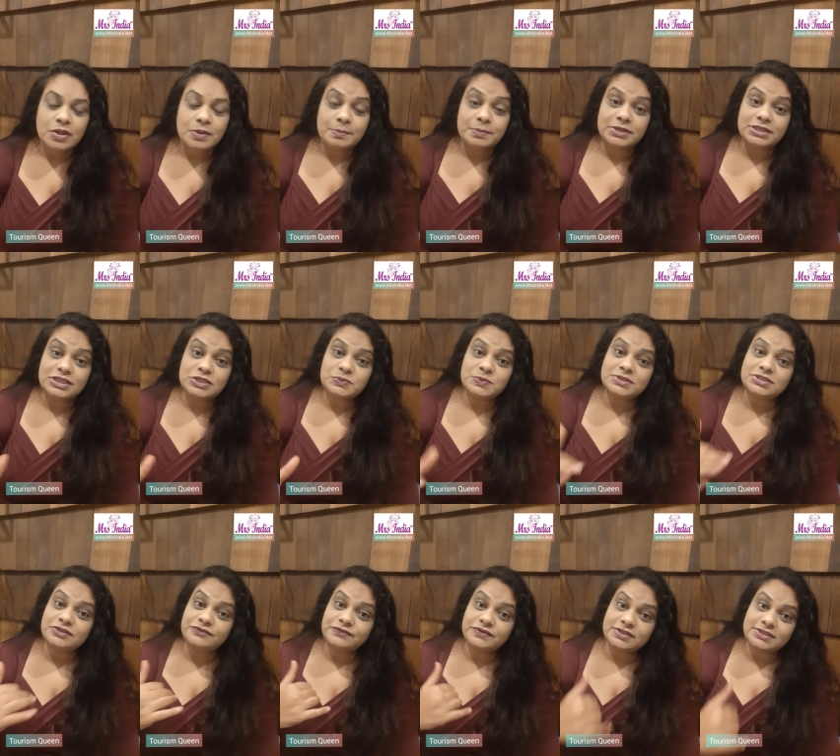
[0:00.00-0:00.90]
but this was
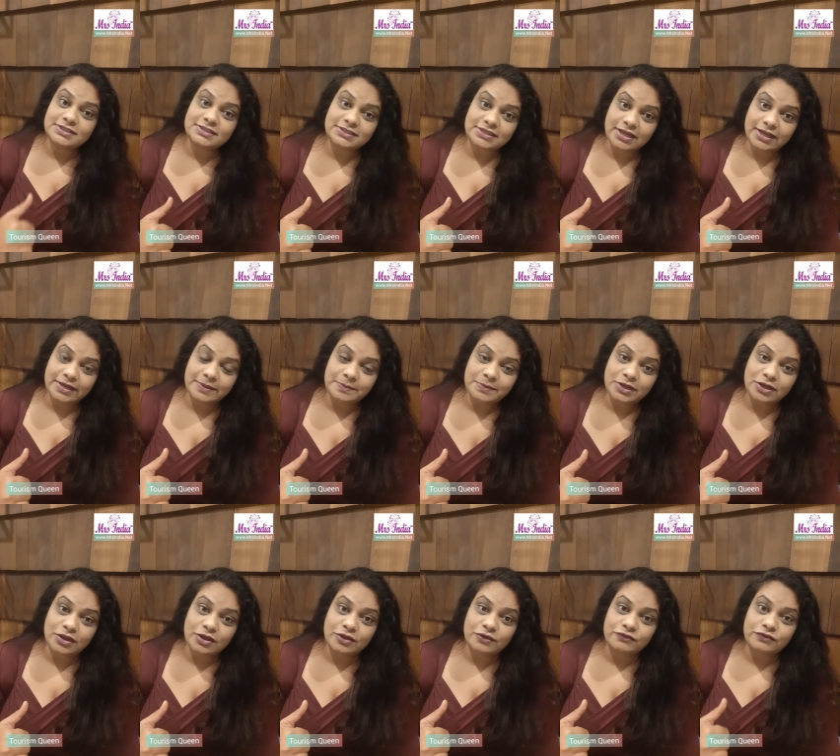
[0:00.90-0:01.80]
the first time
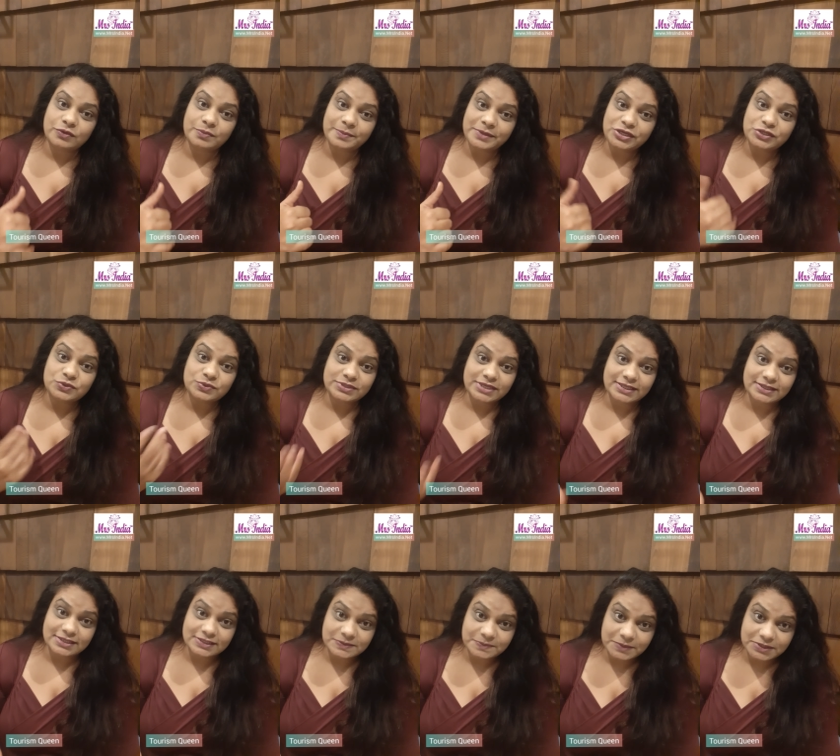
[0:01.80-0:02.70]
for me to take
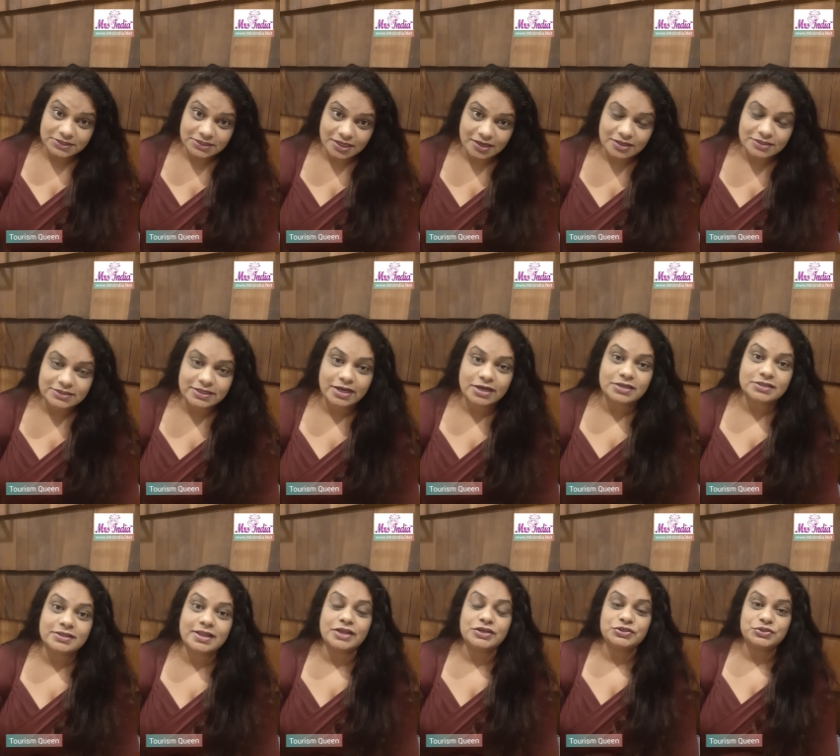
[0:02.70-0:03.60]
this massage, and
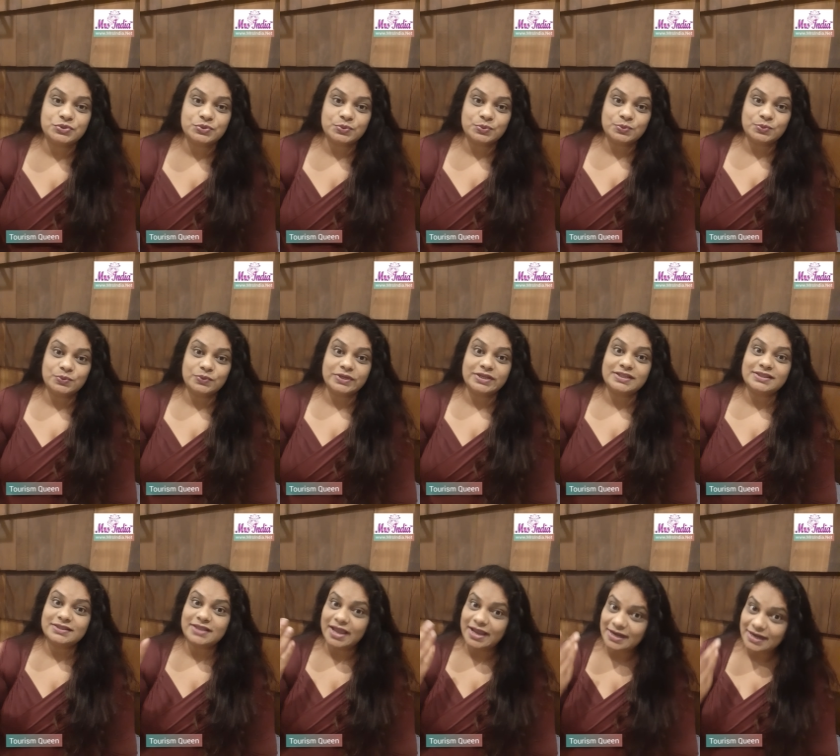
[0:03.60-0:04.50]
that too in
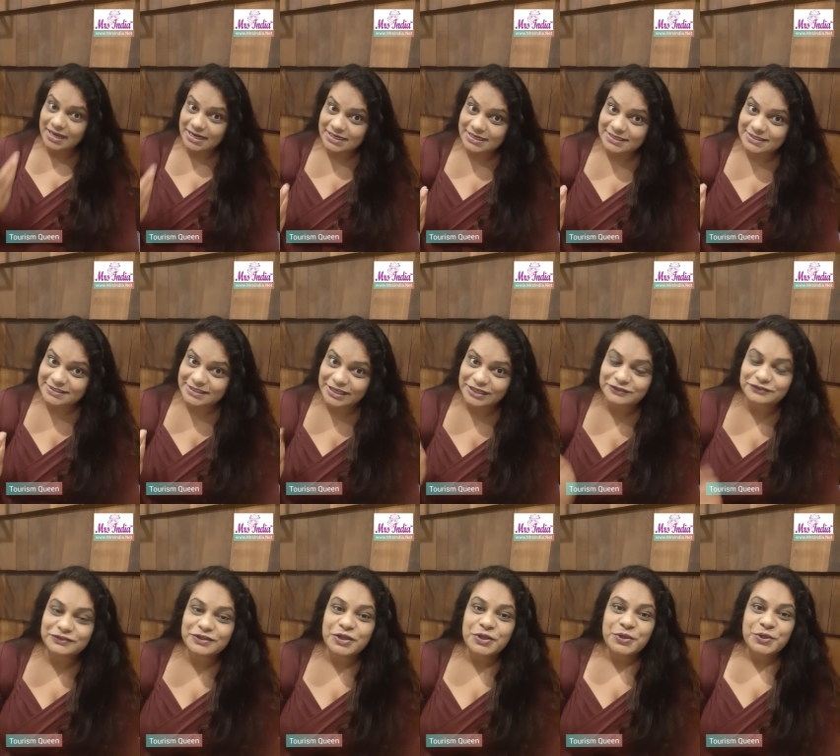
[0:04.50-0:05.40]
Thailand itself.
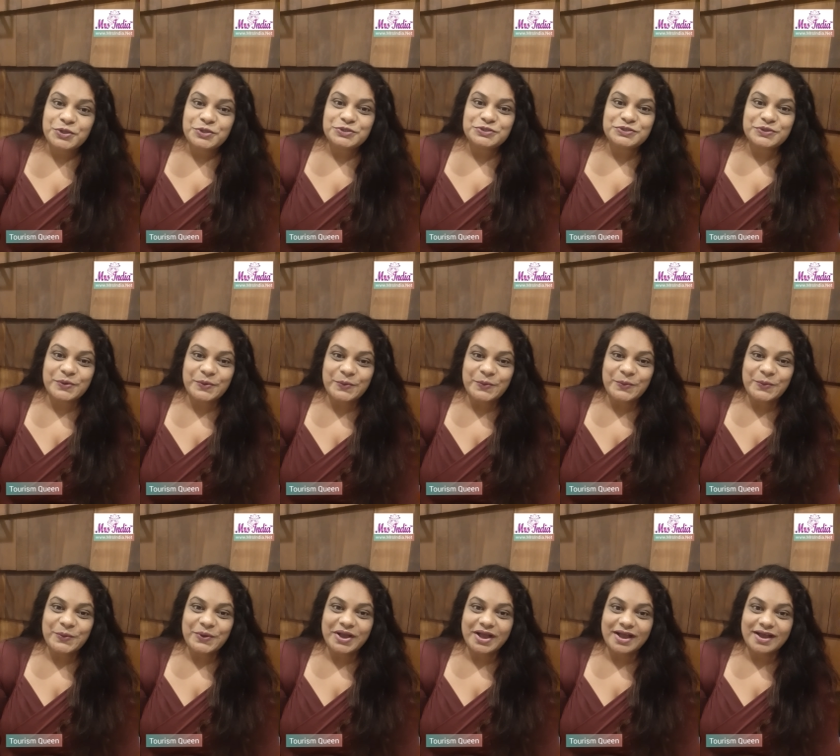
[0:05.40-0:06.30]

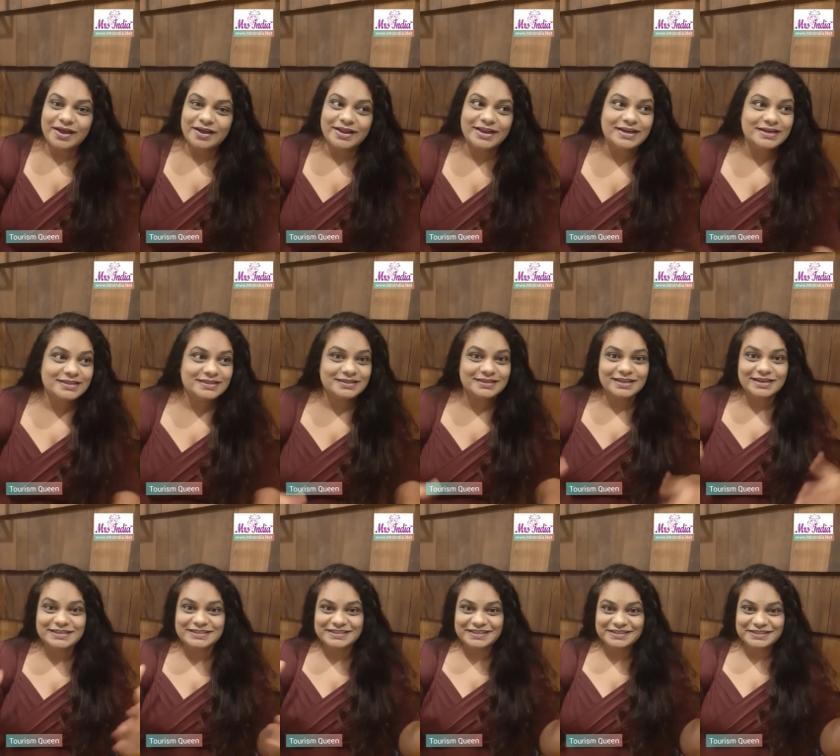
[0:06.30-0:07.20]
So
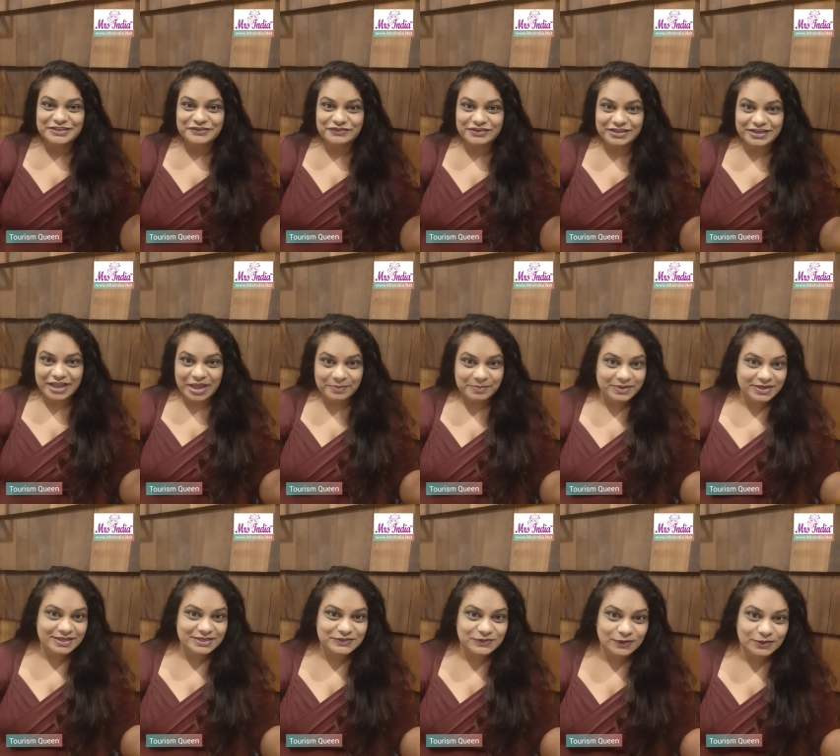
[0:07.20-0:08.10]
it's a different
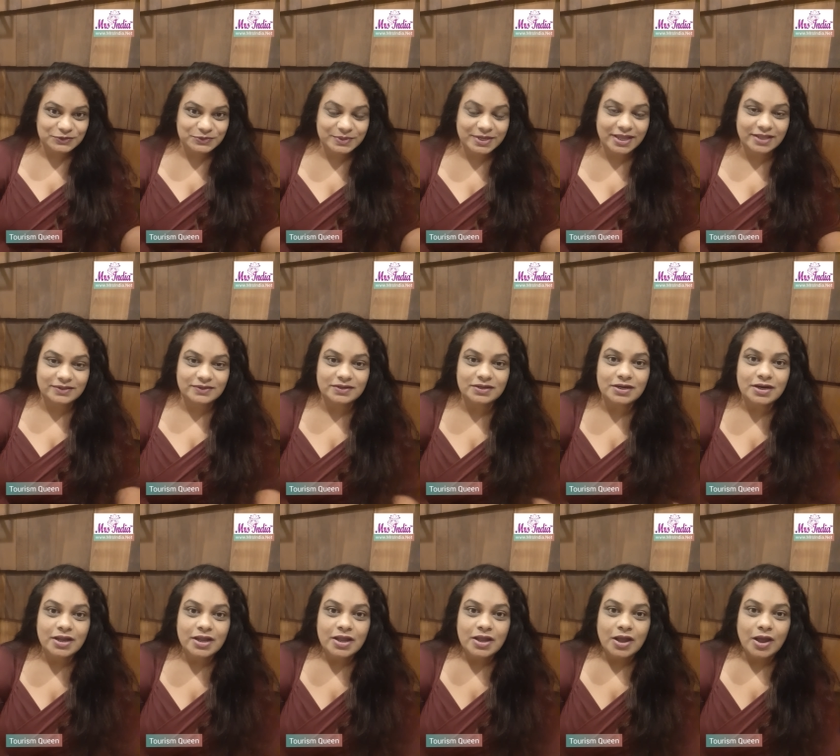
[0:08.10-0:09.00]
happiness altogether.
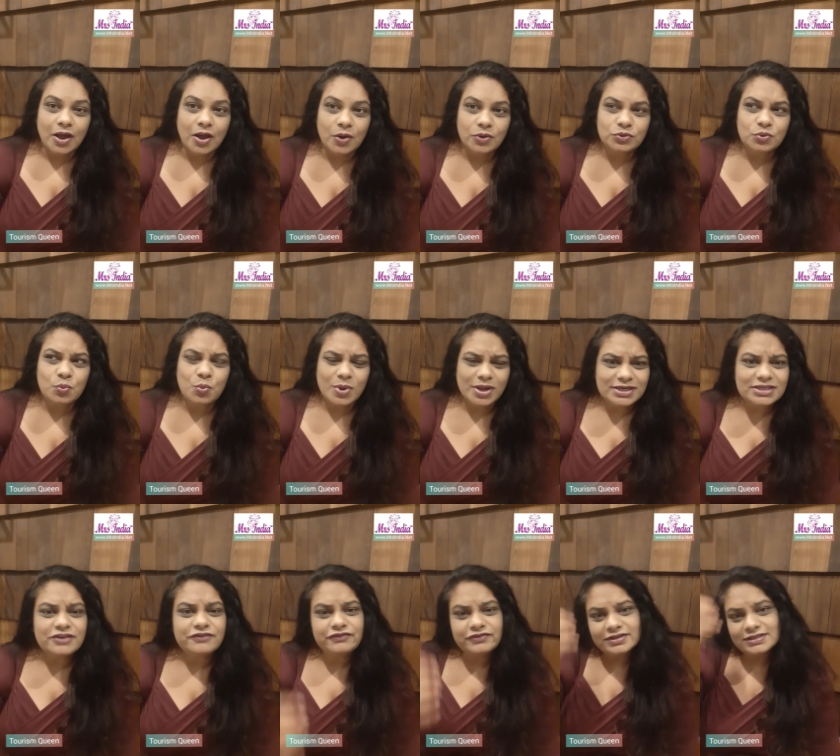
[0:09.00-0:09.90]
The one
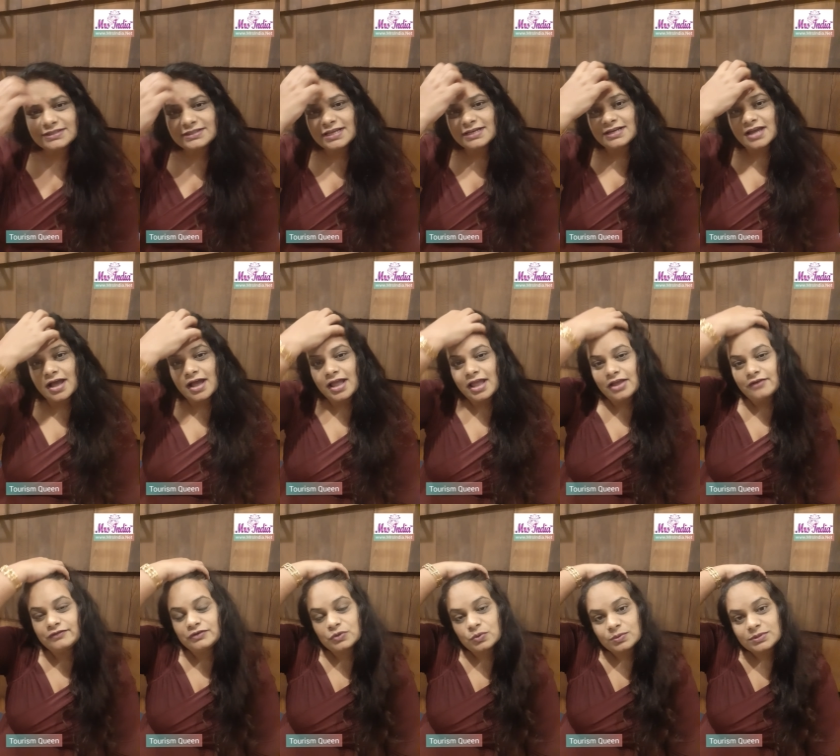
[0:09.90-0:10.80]
difference that I
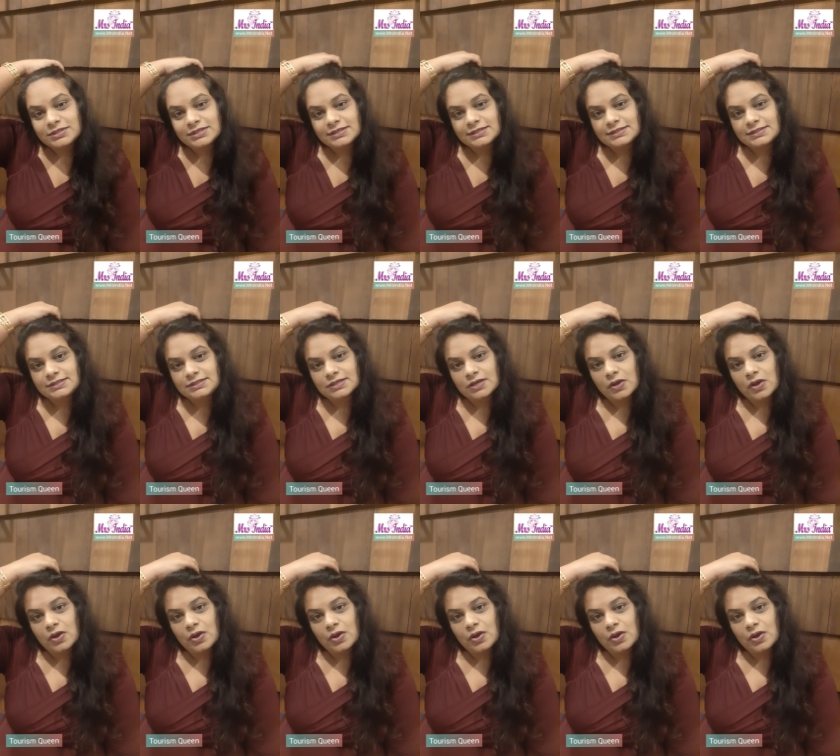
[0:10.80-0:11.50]
have noticed